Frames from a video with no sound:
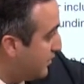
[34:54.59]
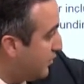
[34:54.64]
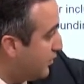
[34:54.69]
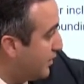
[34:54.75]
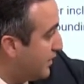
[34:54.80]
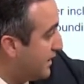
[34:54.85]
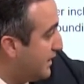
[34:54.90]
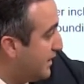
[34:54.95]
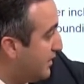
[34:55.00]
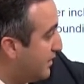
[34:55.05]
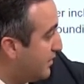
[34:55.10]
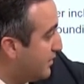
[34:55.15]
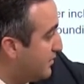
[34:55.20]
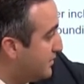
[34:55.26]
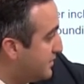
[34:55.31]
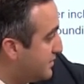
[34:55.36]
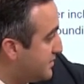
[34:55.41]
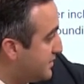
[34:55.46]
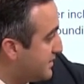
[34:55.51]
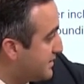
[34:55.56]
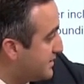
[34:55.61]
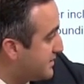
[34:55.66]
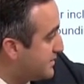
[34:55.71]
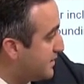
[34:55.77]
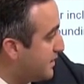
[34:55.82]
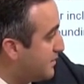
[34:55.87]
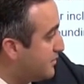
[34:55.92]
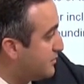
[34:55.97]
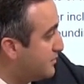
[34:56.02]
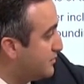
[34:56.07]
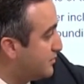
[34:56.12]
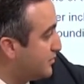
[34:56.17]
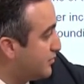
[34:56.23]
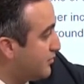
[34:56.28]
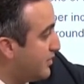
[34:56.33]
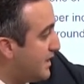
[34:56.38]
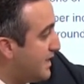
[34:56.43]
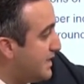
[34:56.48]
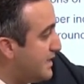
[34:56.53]
or here, there's a subtle
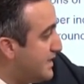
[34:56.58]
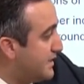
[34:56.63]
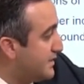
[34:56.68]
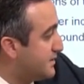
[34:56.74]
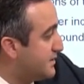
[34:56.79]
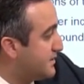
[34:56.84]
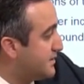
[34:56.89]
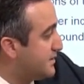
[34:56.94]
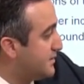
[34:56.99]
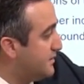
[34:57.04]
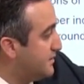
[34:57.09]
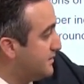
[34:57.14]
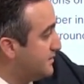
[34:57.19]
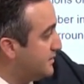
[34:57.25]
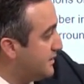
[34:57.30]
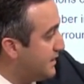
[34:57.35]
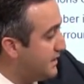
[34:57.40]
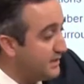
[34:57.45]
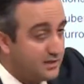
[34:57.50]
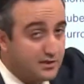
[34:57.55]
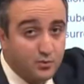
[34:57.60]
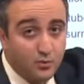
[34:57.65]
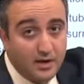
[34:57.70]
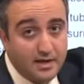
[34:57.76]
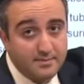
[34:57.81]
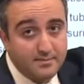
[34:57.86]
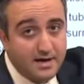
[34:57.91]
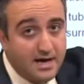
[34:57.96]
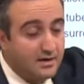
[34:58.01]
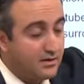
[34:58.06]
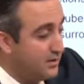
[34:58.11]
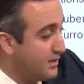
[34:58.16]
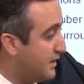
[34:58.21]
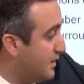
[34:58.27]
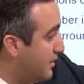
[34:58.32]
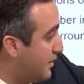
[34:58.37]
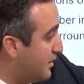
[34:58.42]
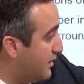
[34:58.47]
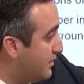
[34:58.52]
grayness in this white matter
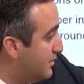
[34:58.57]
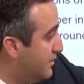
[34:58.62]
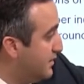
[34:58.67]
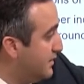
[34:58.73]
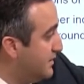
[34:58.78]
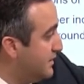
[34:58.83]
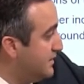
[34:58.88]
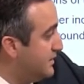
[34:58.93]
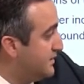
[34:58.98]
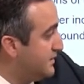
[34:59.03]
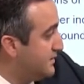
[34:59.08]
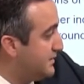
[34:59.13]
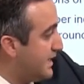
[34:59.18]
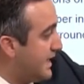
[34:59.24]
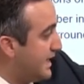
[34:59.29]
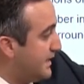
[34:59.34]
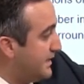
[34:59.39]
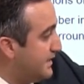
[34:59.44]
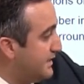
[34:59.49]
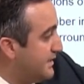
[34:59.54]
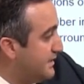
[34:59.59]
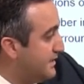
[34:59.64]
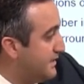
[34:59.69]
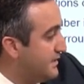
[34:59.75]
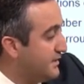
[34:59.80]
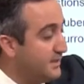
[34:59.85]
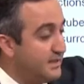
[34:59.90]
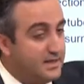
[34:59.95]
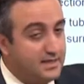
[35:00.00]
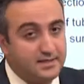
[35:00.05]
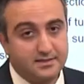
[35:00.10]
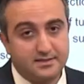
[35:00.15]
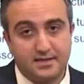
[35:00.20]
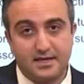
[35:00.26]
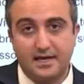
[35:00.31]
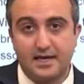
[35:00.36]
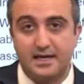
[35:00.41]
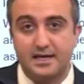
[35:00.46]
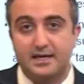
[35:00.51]
here that is
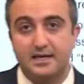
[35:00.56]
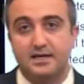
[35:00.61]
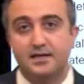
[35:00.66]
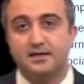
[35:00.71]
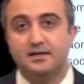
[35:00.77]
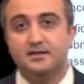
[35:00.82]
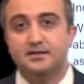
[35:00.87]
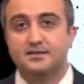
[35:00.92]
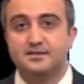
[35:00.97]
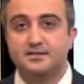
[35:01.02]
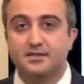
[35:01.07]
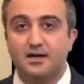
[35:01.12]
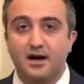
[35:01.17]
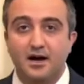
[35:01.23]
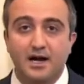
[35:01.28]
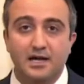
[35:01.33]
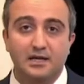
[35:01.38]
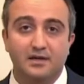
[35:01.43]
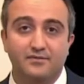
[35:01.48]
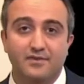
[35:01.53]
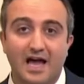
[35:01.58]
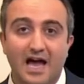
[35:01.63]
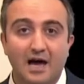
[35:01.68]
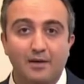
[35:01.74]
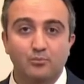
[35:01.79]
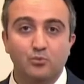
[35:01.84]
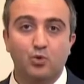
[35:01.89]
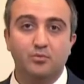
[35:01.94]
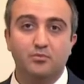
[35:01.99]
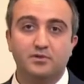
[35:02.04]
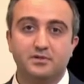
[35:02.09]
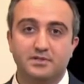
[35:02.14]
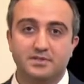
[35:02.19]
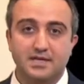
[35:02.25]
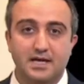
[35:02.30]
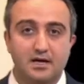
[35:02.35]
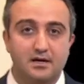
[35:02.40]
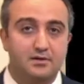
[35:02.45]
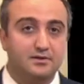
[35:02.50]
a sign of abnormal
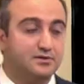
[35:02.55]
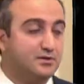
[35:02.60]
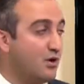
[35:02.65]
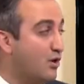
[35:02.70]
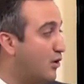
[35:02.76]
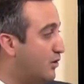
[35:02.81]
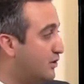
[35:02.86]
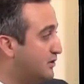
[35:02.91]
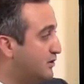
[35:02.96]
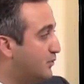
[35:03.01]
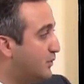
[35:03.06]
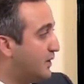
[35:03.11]
cells all the